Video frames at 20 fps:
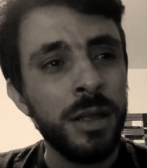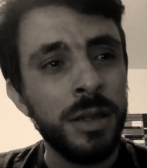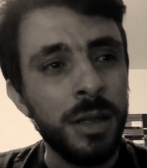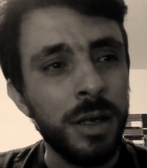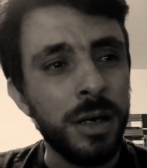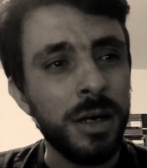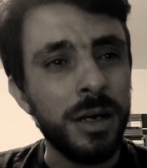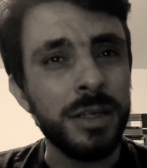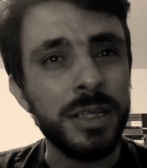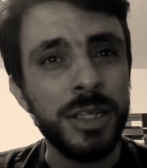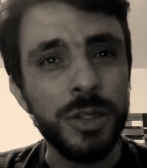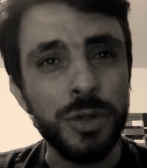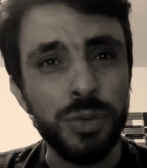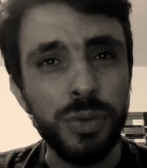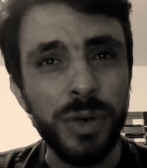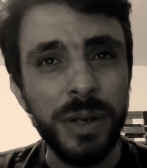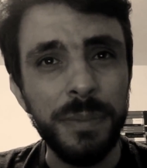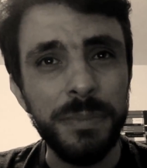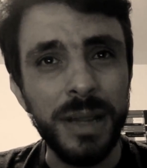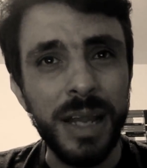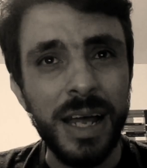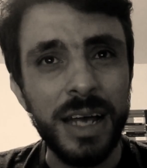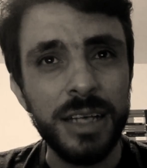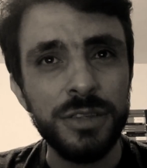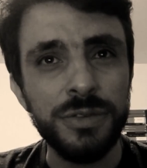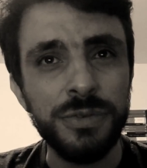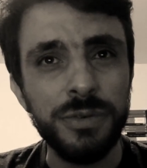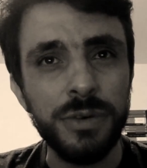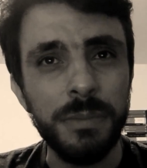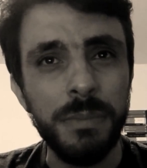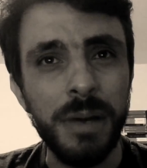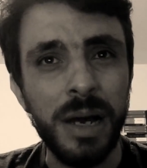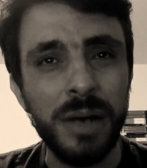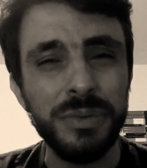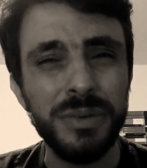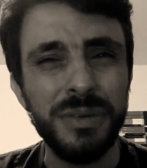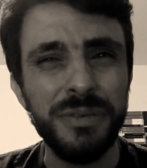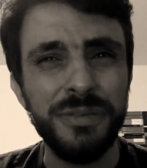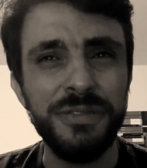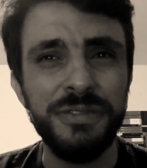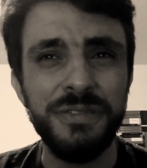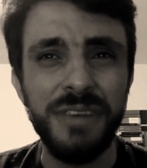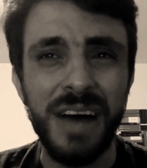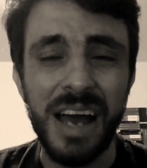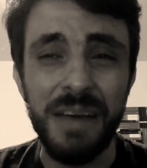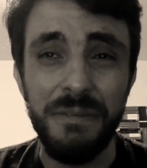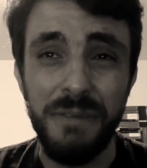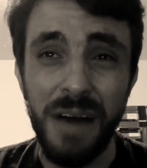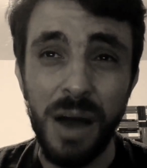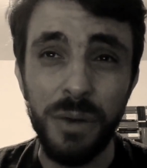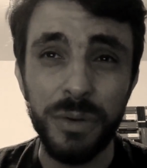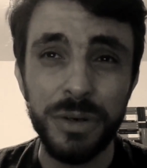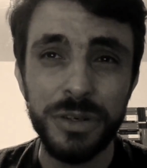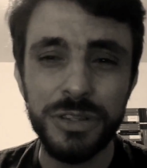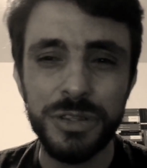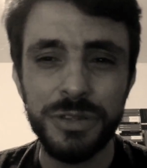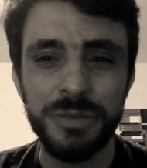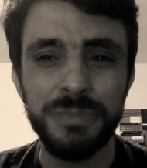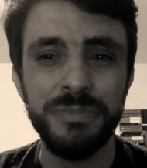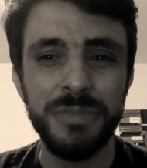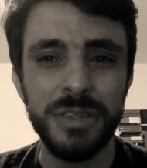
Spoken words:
The trip lasts for about 5 hours.